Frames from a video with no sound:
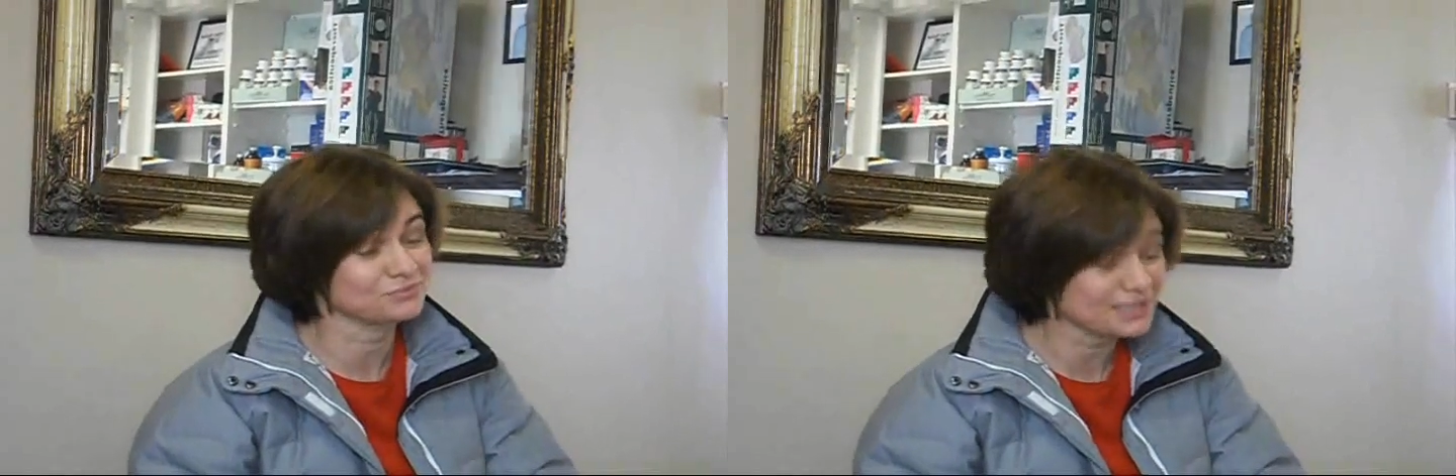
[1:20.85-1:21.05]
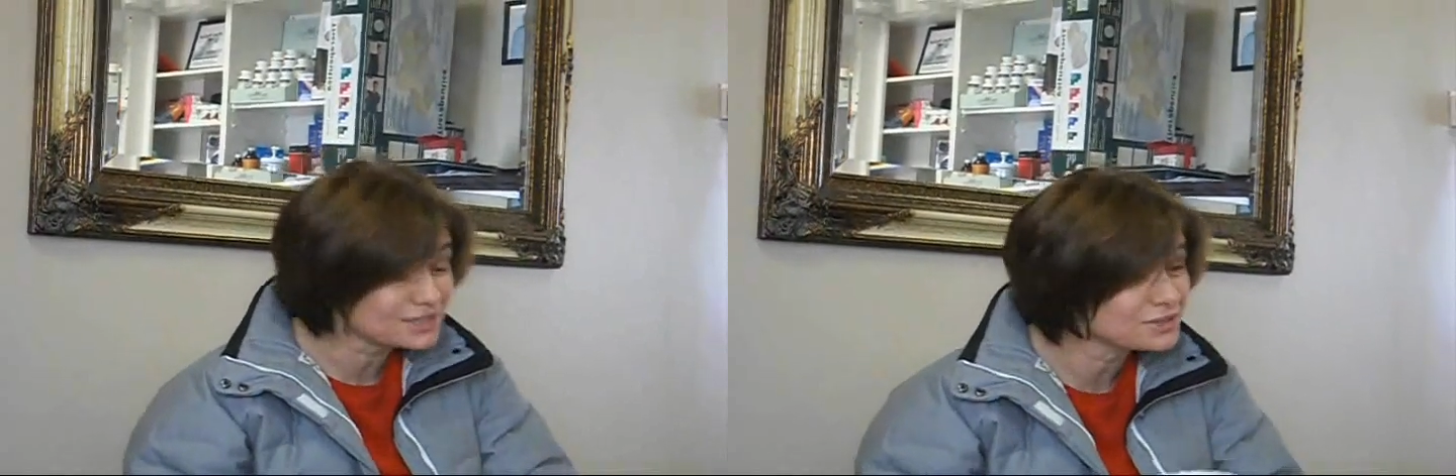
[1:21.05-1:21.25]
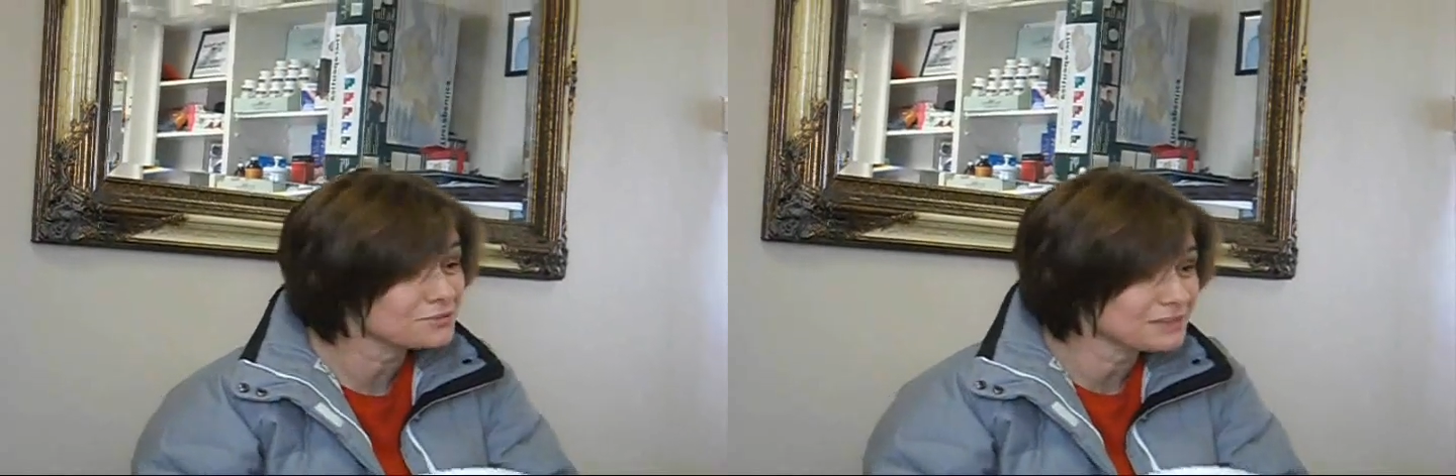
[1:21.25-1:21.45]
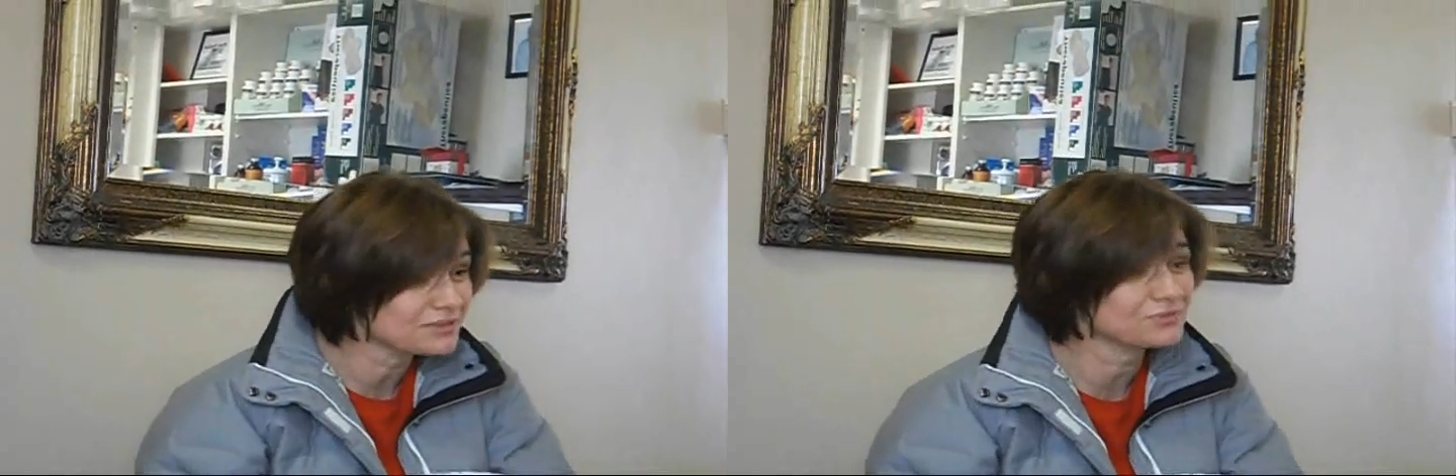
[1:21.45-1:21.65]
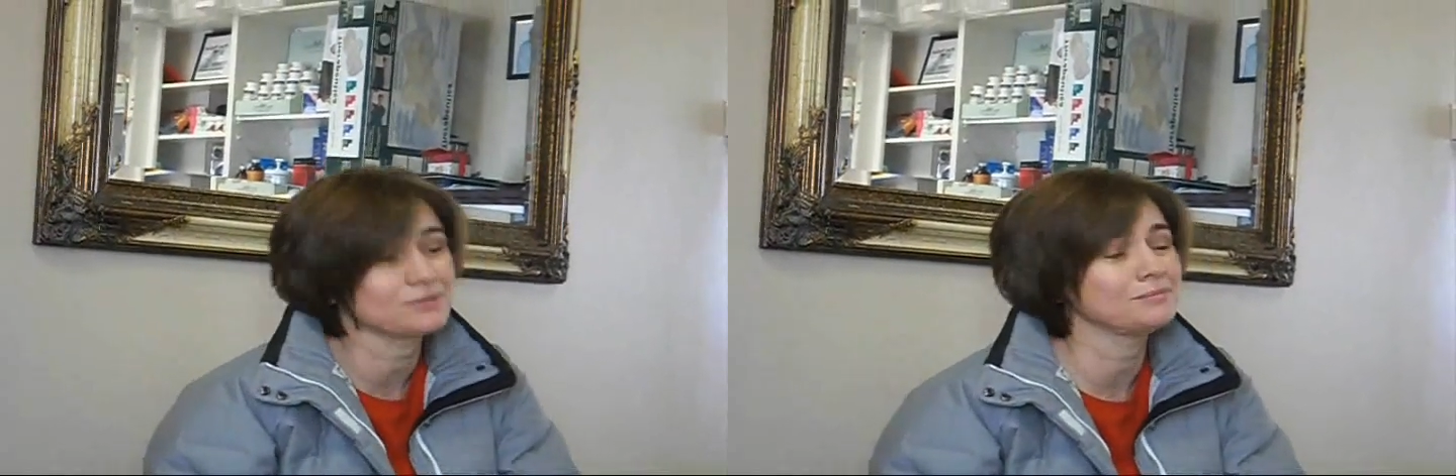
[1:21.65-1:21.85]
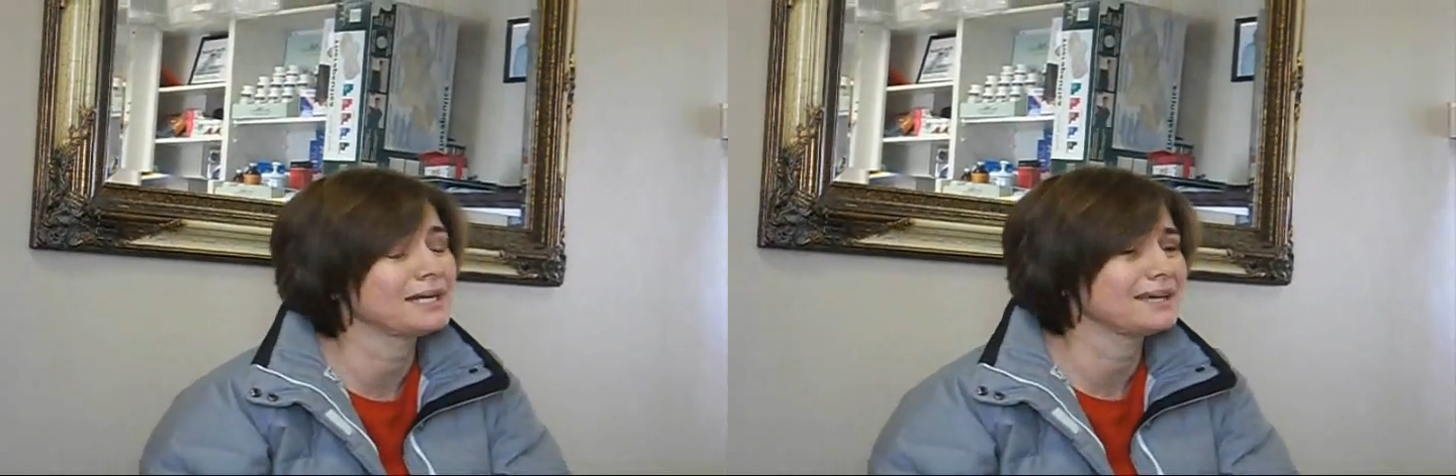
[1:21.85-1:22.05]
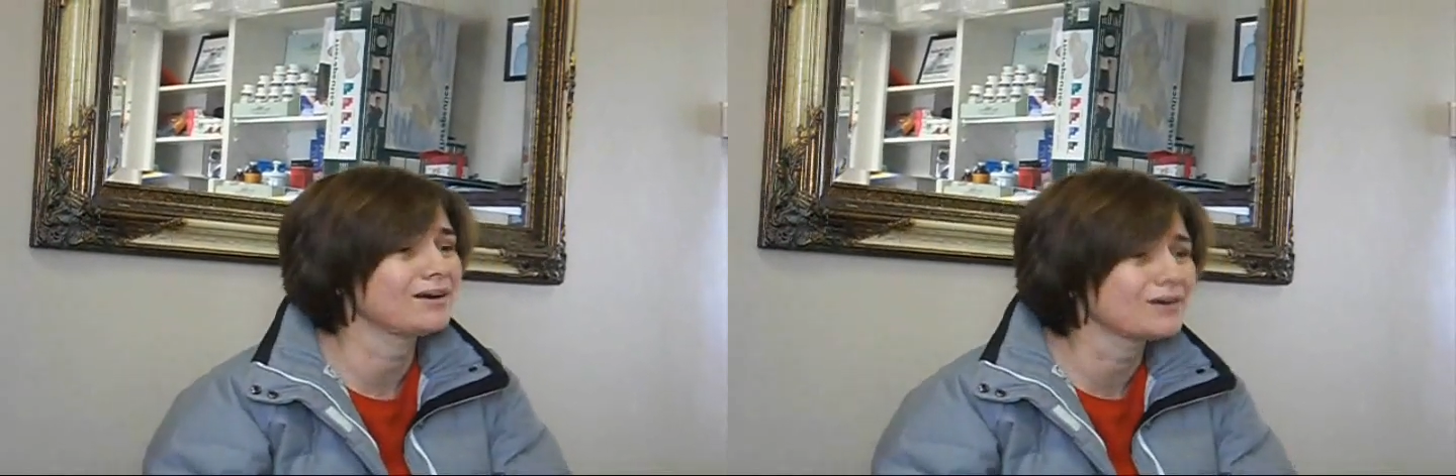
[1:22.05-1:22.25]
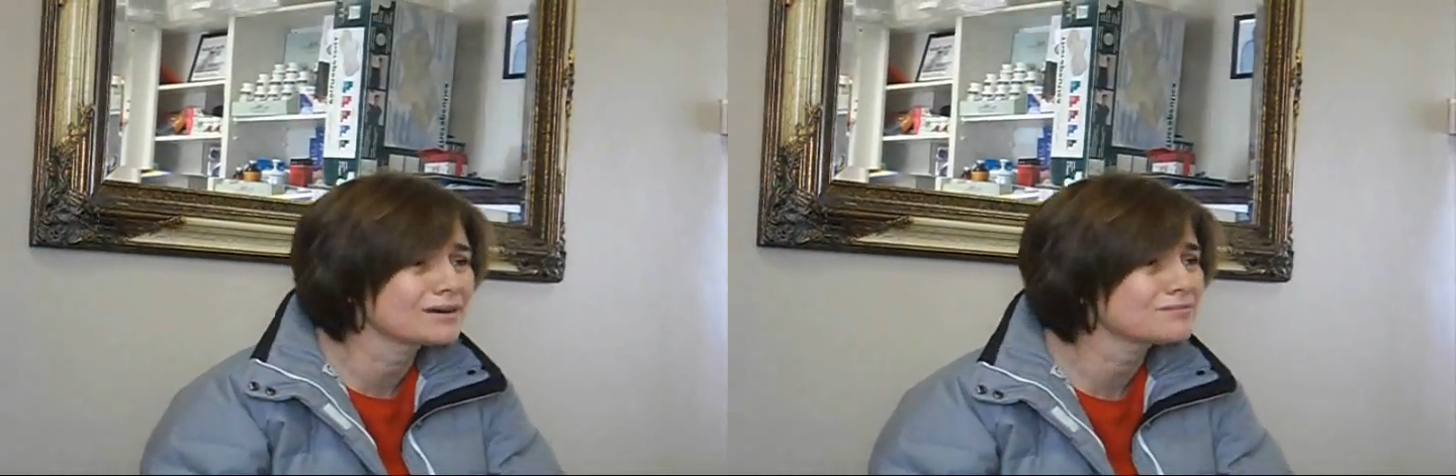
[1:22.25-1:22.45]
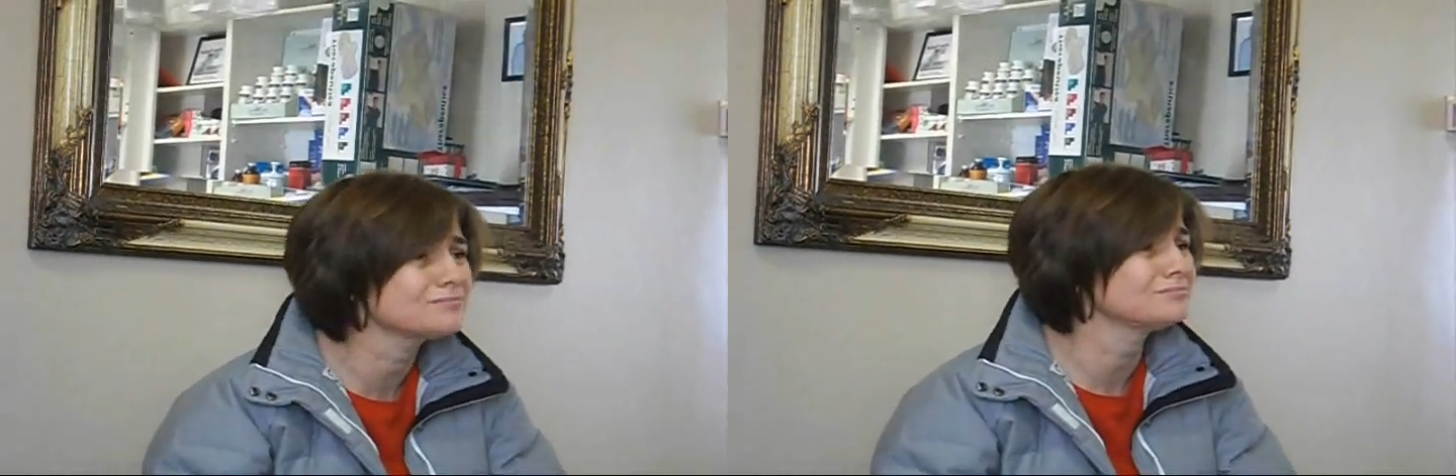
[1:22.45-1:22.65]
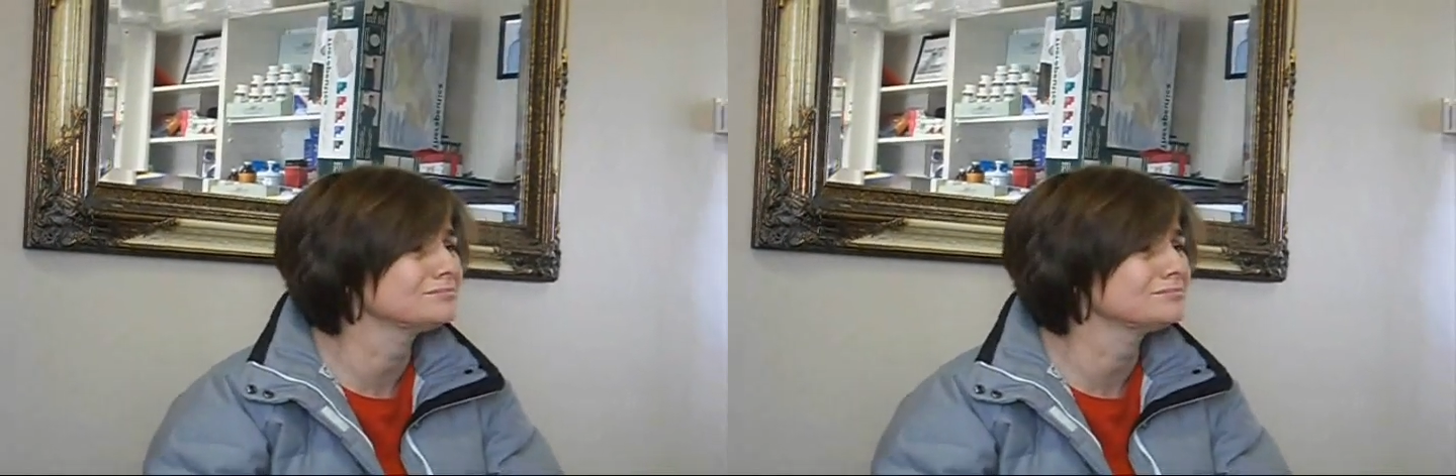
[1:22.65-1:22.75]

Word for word: rescued me from my arm,